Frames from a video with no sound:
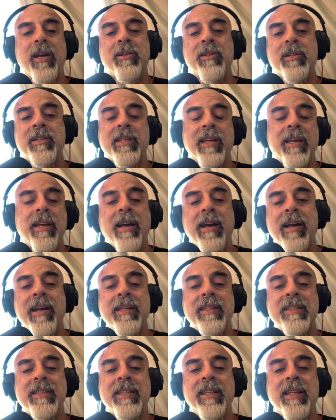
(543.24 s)
does AI
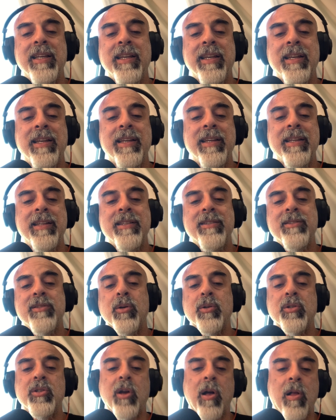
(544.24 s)
see
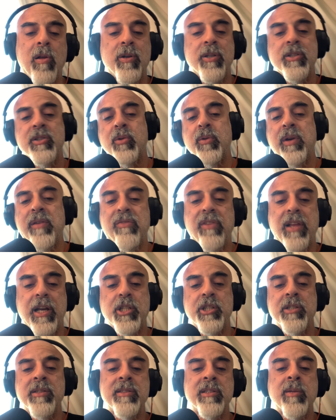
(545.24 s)
those colors, the
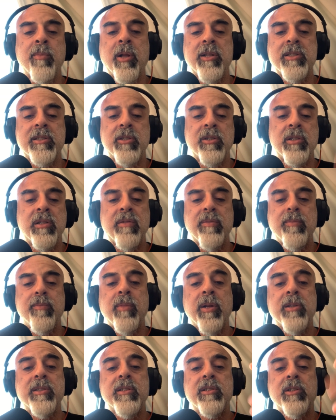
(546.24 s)
reflections, the
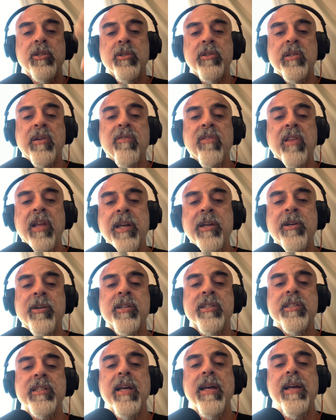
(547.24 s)
multitude of
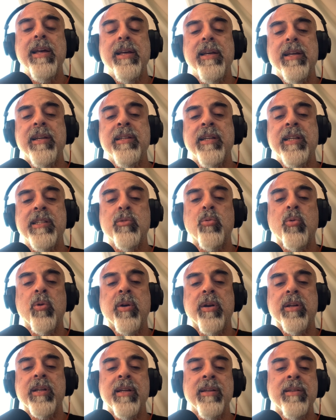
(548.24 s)
layers in his
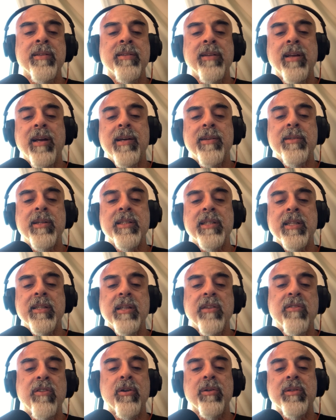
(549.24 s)
work, and how does it
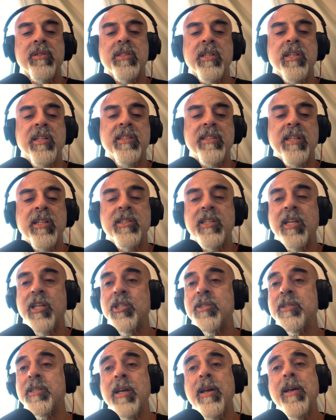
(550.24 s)
evoke city
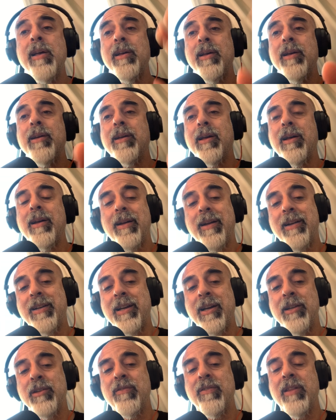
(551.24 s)
sensations? I
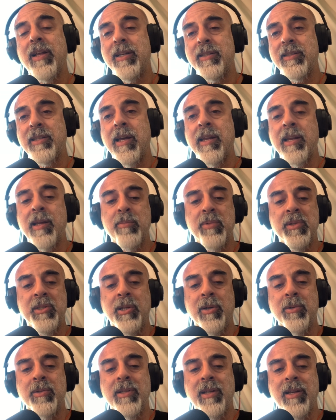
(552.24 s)
kind of liked that
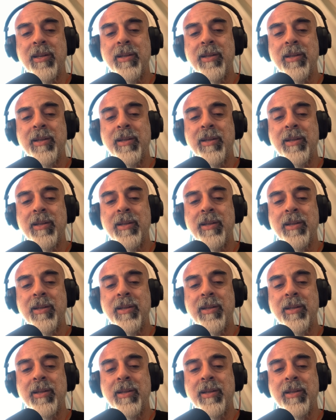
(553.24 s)
episode,